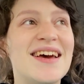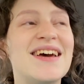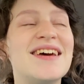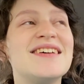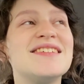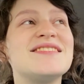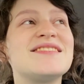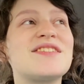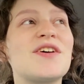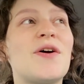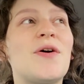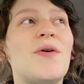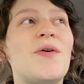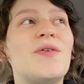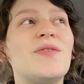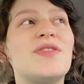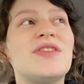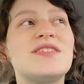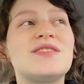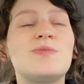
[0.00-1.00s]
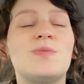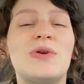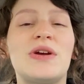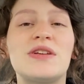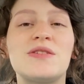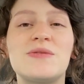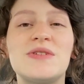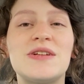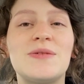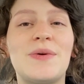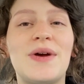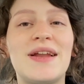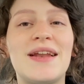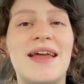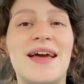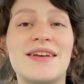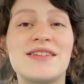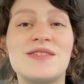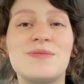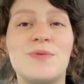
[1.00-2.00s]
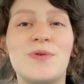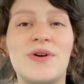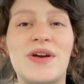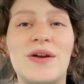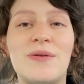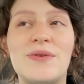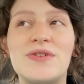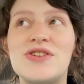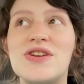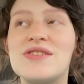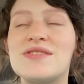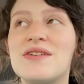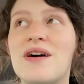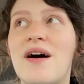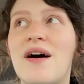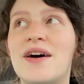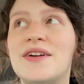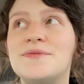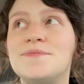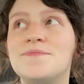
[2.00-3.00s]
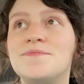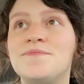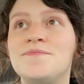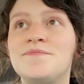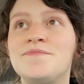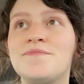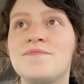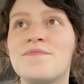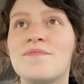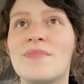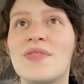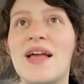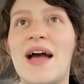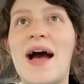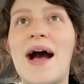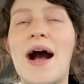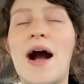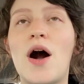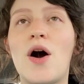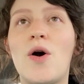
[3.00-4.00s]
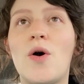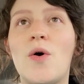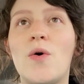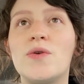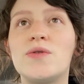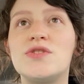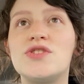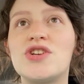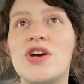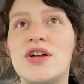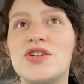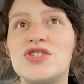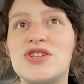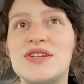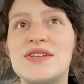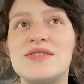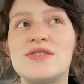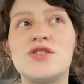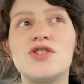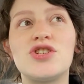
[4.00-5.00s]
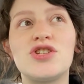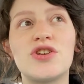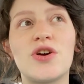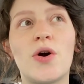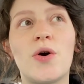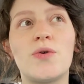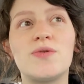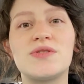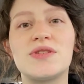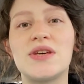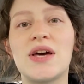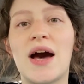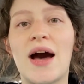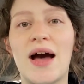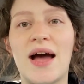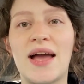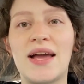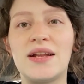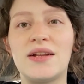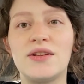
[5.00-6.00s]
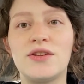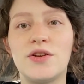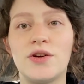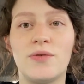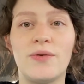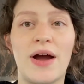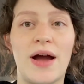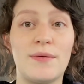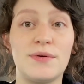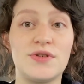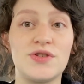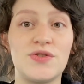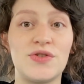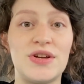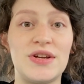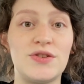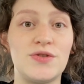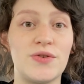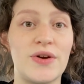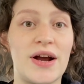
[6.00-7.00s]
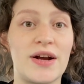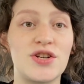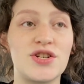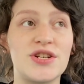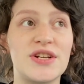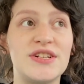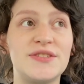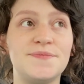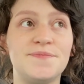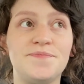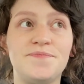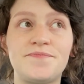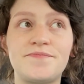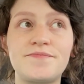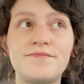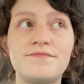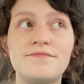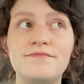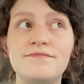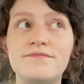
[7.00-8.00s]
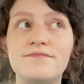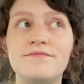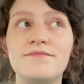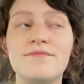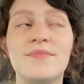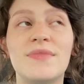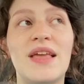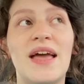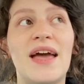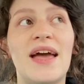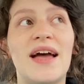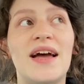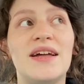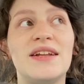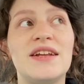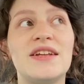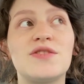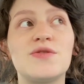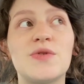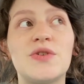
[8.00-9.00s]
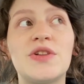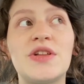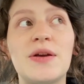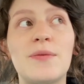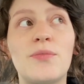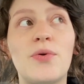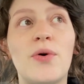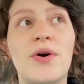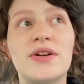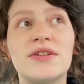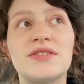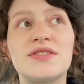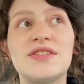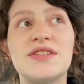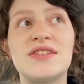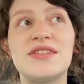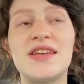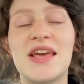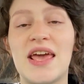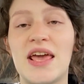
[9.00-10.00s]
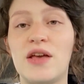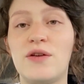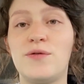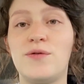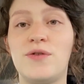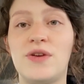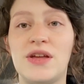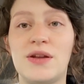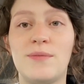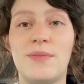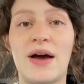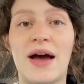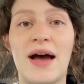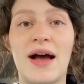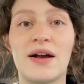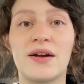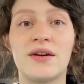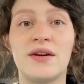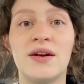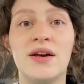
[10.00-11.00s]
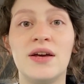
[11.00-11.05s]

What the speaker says: So this brings me to my next point, which is on how judges and shows guide your Rabbitry direction. And it's really important to take feedback